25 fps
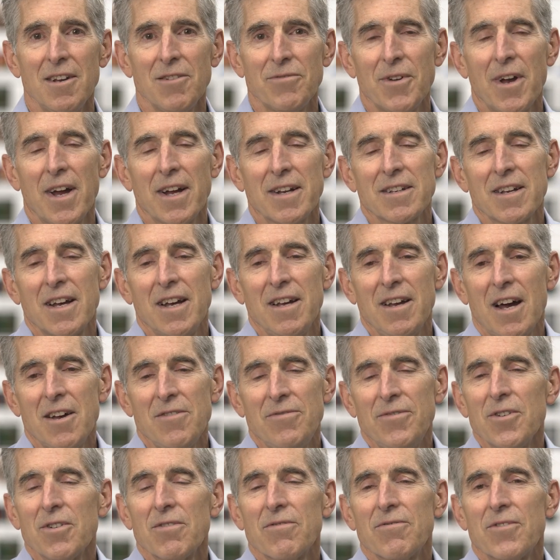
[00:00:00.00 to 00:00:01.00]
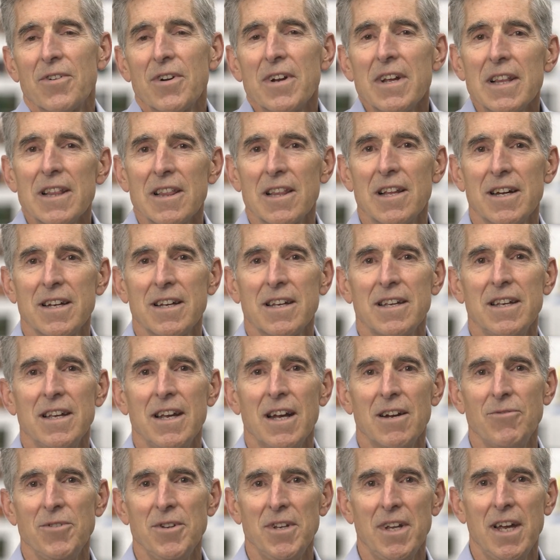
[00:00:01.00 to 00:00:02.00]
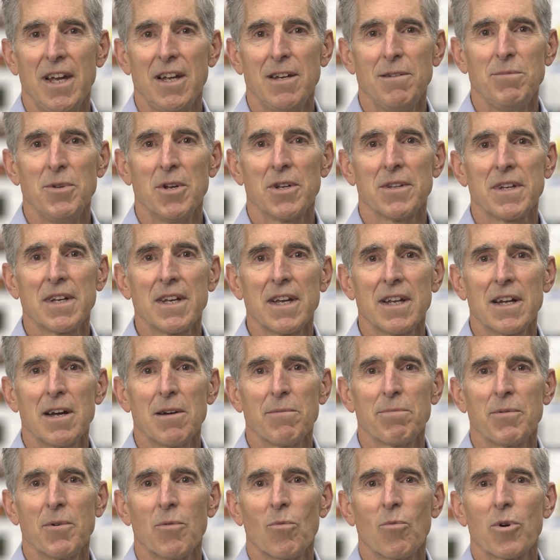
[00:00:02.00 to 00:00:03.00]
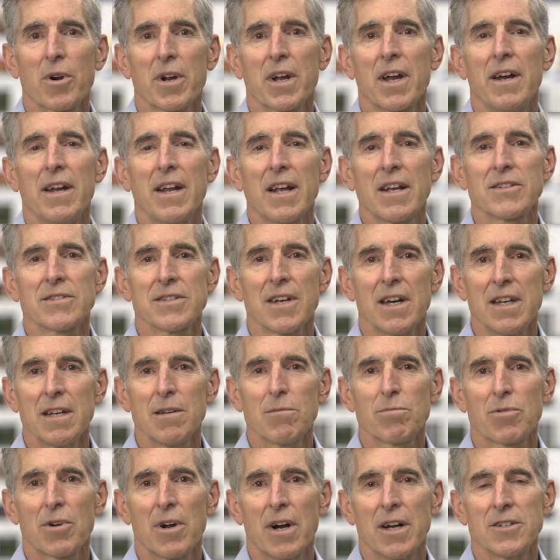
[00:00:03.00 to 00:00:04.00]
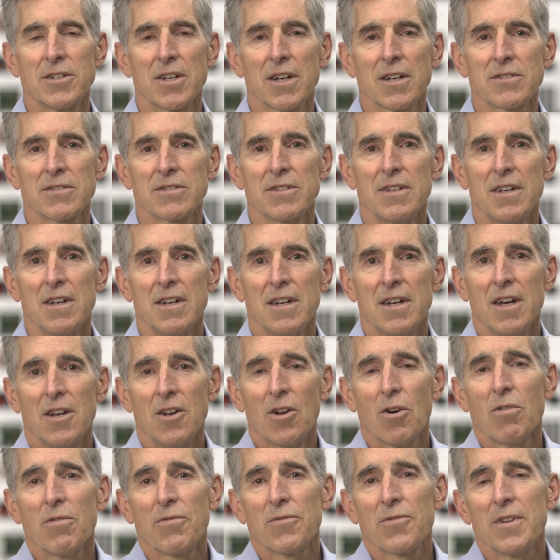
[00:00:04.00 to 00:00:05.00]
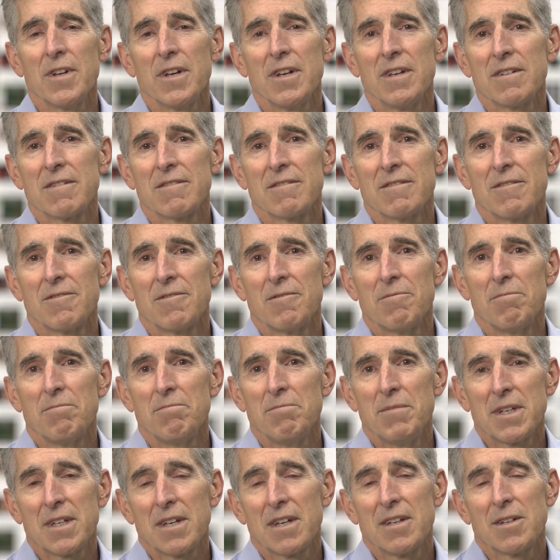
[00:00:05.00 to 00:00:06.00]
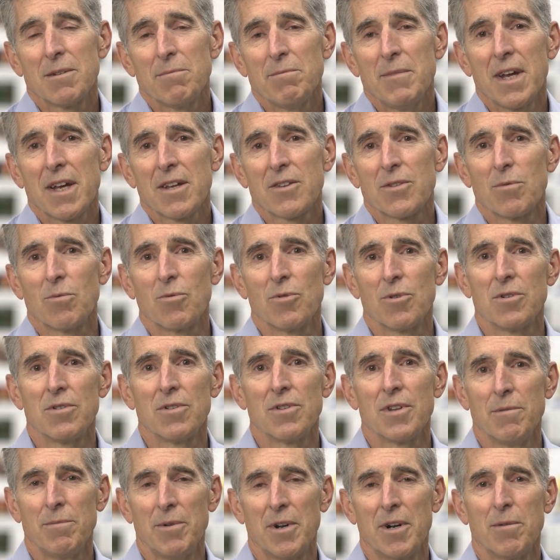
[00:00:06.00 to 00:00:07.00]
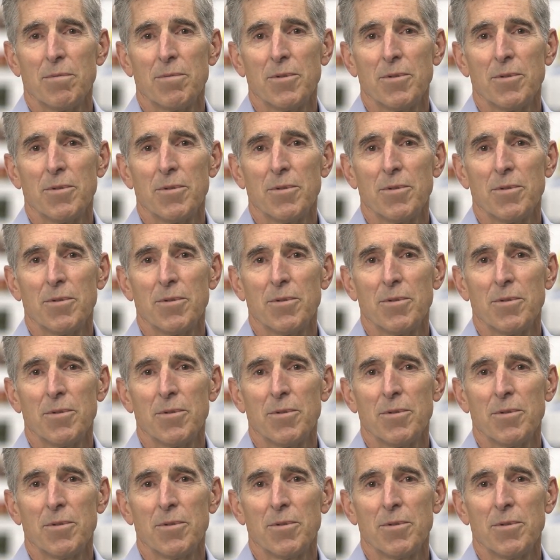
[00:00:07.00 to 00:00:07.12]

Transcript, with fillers: In fact, I, I, feel very lucky every day to be able to get up, work on exciting projects, and hopefully begin to make the world a better